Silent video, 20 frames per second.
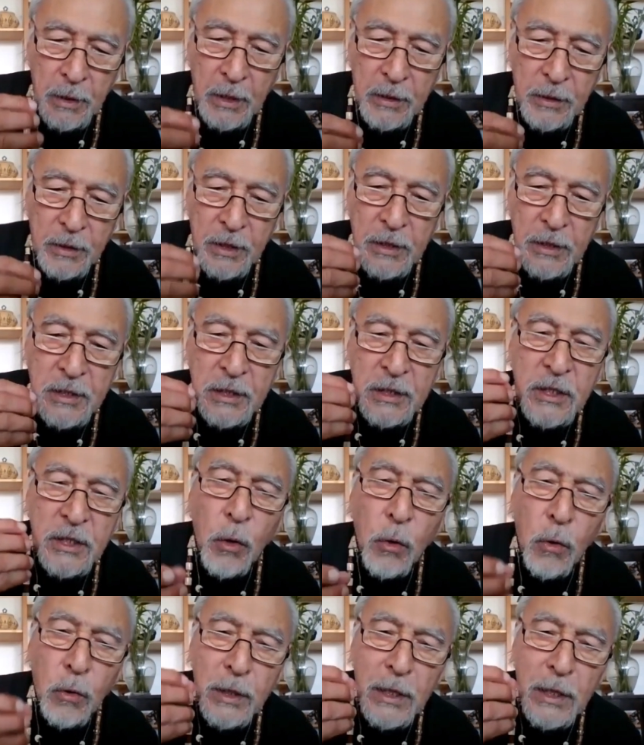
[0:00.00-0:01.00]
that this is
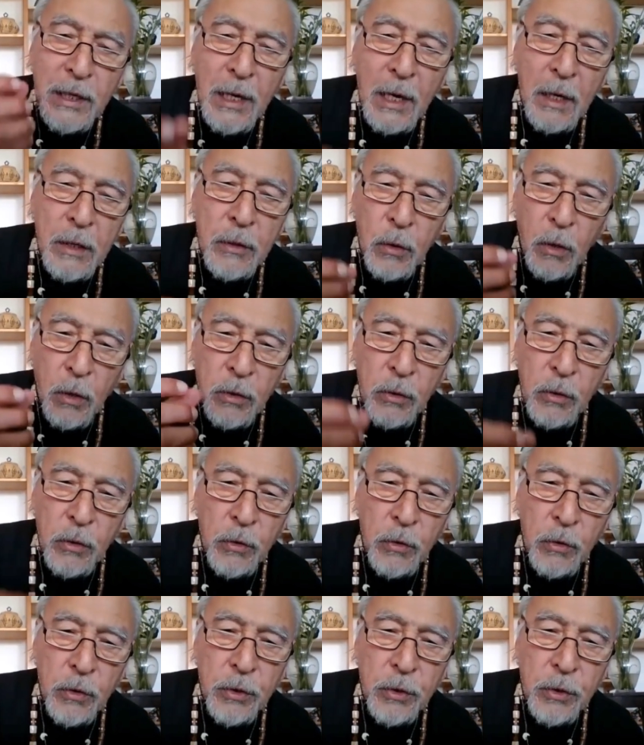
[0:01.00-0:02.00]
the only land on
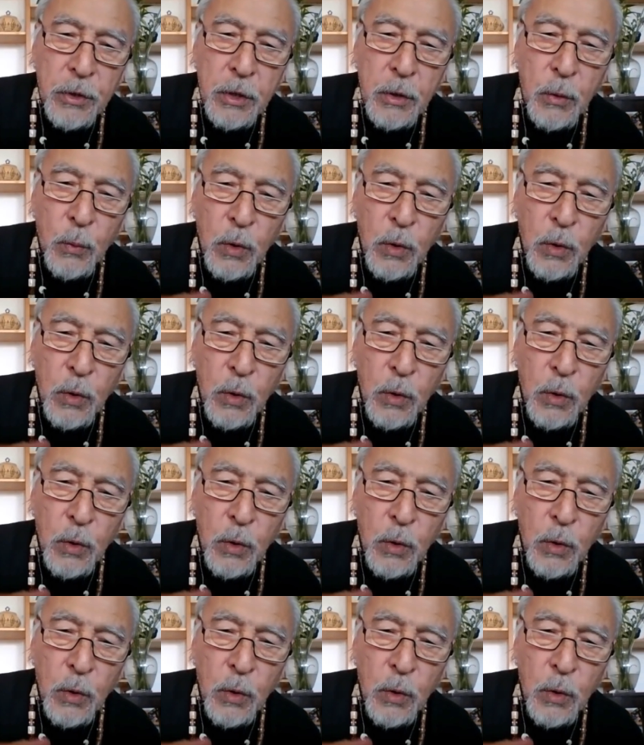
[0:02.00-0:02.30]
earth